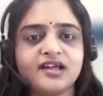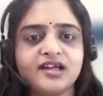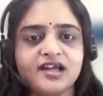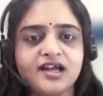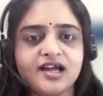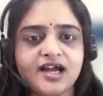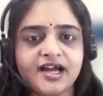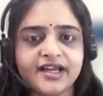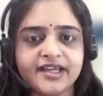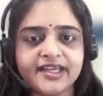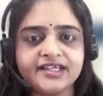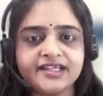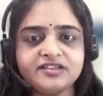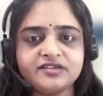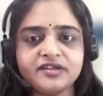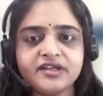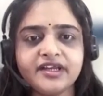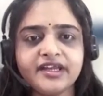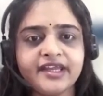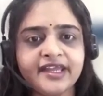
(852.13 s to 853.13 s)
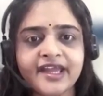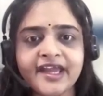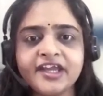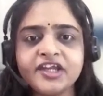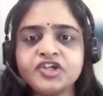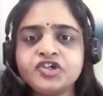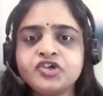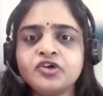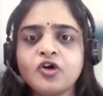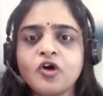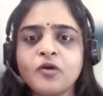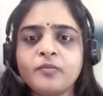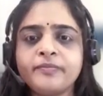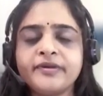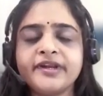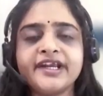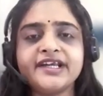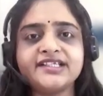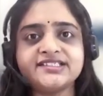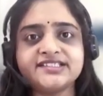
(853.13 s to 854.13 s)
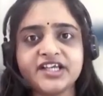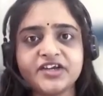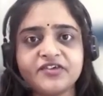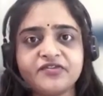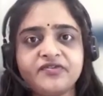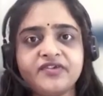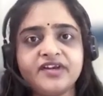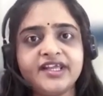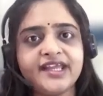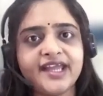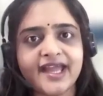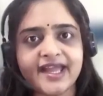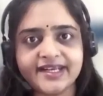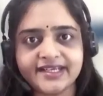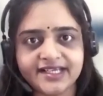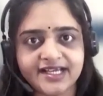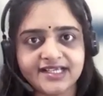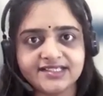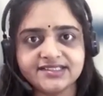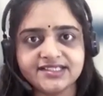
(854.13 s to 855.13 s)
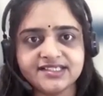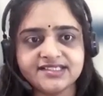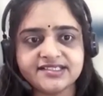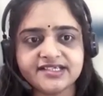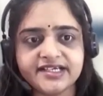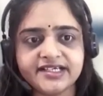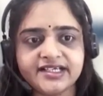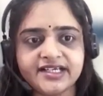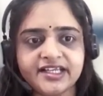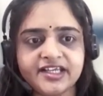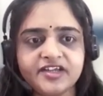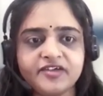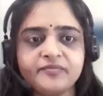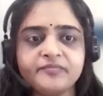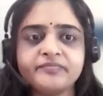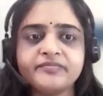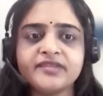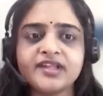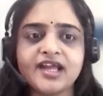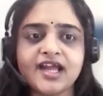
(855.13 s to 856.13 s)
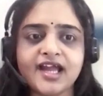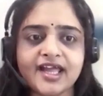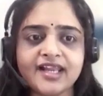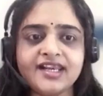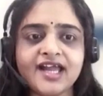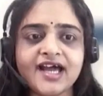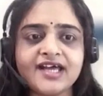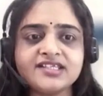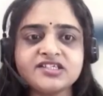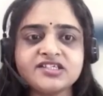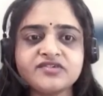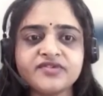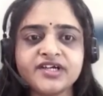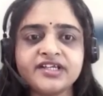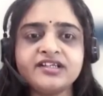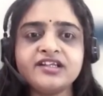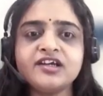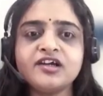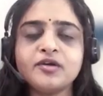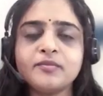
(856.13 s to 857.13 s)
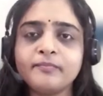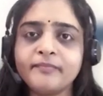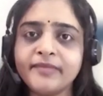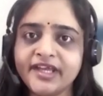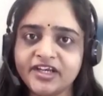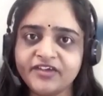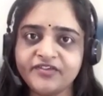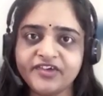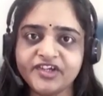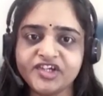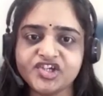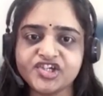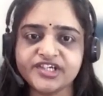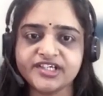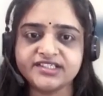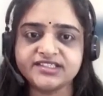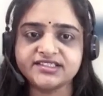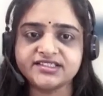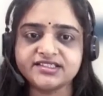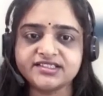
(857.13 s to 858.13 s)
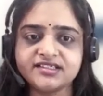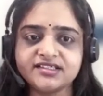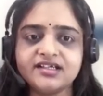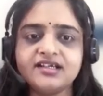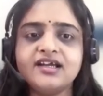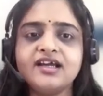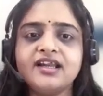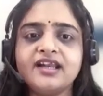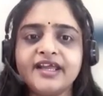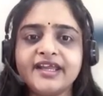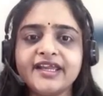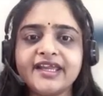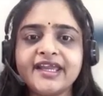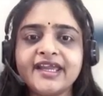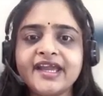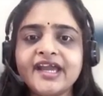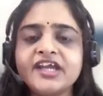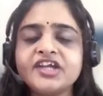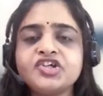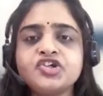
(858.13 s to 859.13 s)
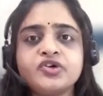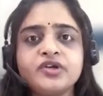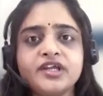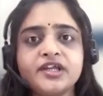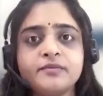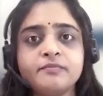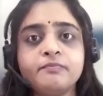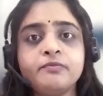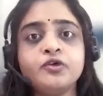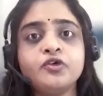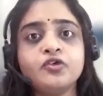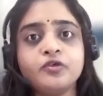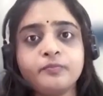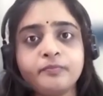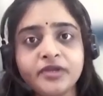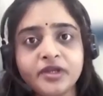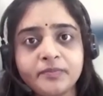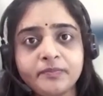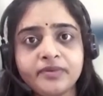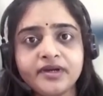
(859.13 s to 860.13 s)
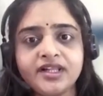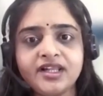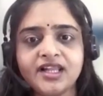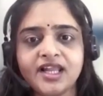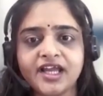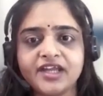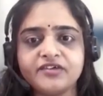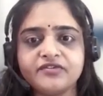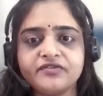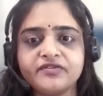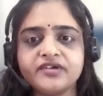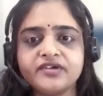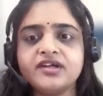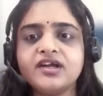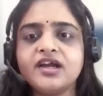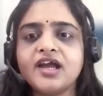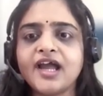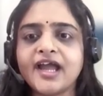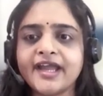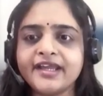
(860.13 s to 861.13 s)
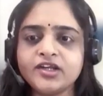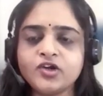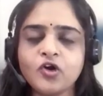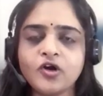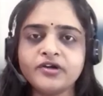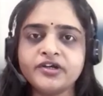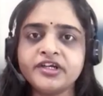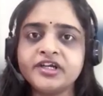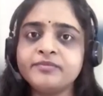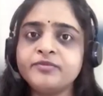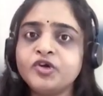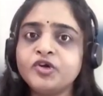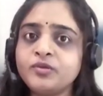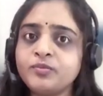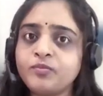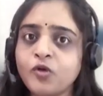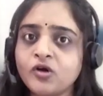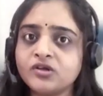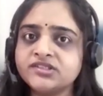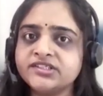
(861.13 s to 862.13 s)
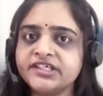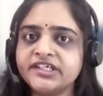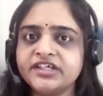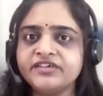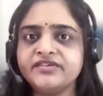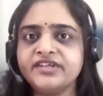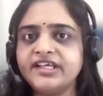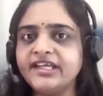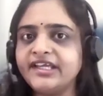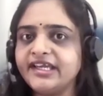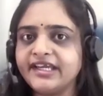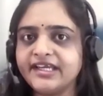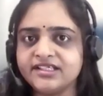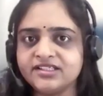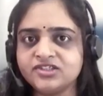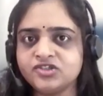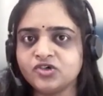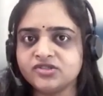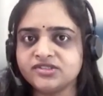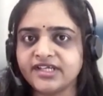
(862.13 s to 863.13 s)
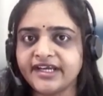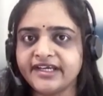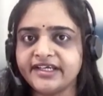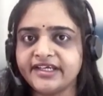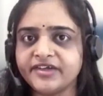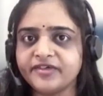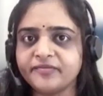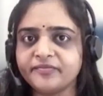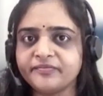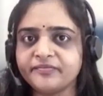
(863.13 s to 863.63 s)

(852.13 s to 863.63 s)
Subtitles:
Again, AI should operate safely and consistently. And last one, beneficence. Like AI should improve people life and contribute positively in society.